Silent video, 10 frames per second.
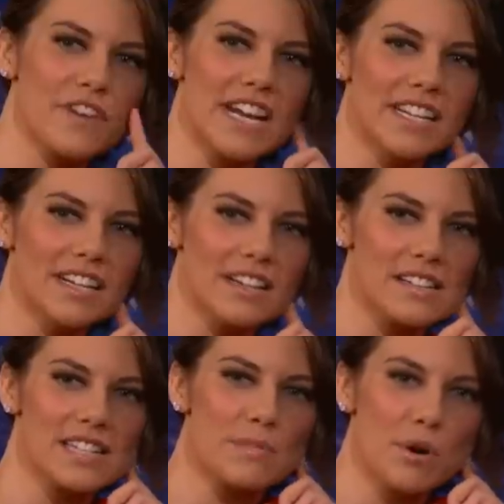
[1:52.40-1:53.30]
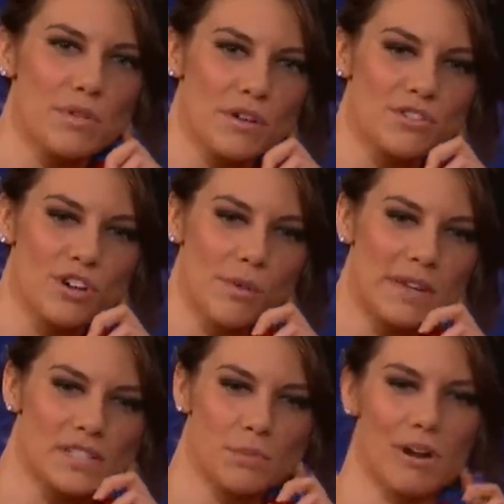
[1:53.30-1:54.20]
funny little gazebo though too, and we
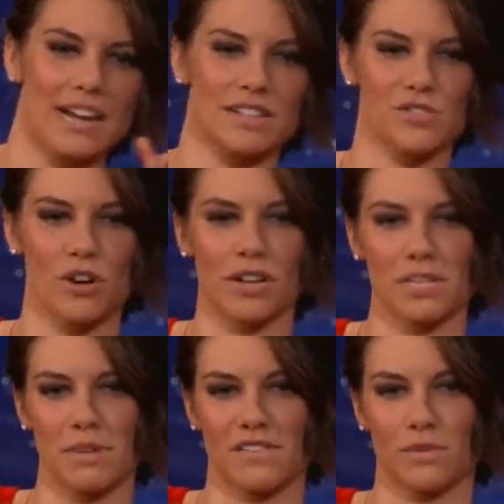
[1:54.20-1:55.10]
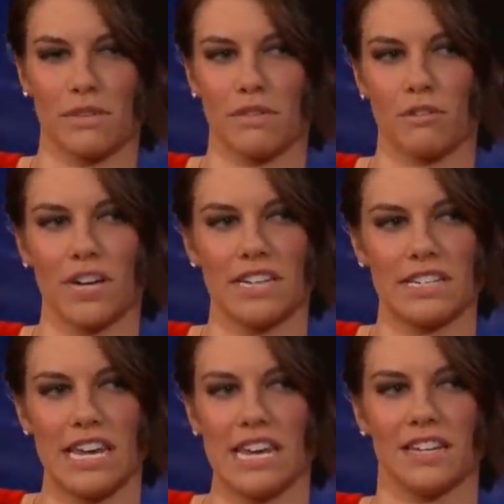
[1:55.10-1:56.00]
used to practice rolling splits with green
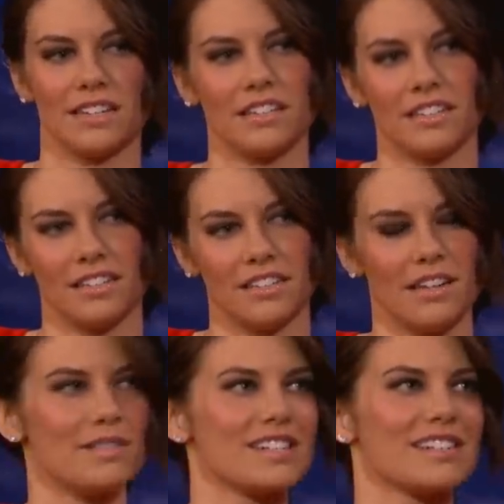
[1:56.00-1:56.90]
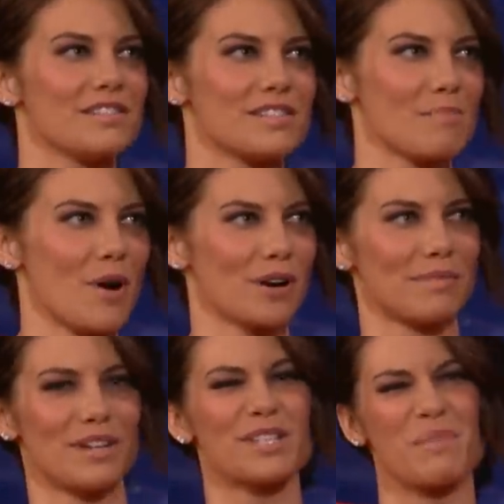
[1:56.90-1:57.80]
tea. No, it didn't smoke. I'm
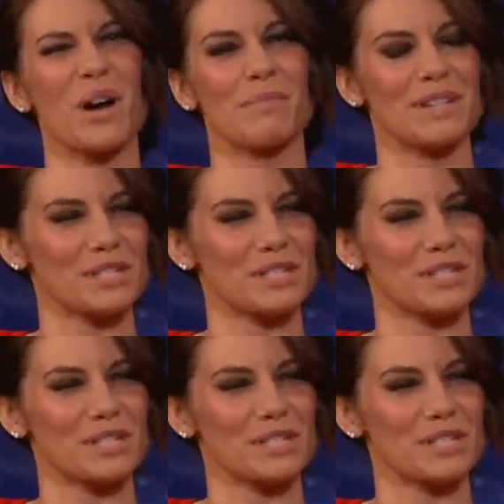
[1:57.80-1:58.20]
like, Pardon smoking me?